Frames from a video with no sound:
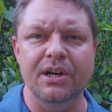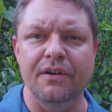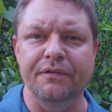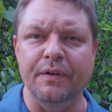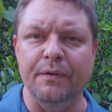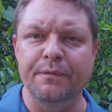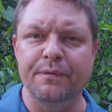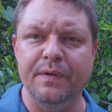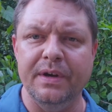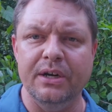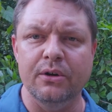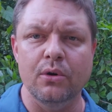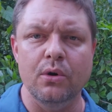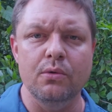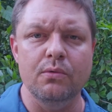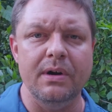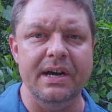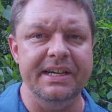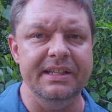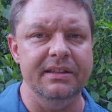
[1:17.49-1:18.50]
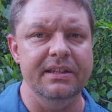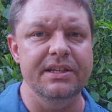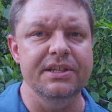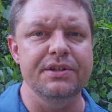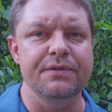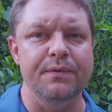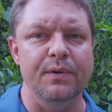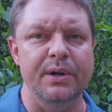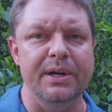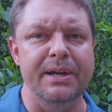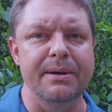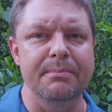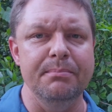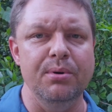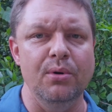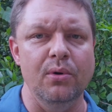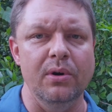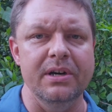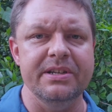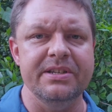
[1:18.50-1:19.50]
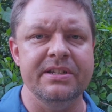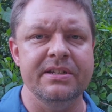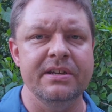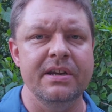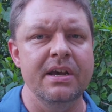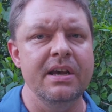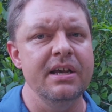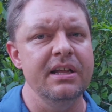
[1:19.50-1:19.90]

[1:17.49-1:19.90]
of a federal whitelist for imports,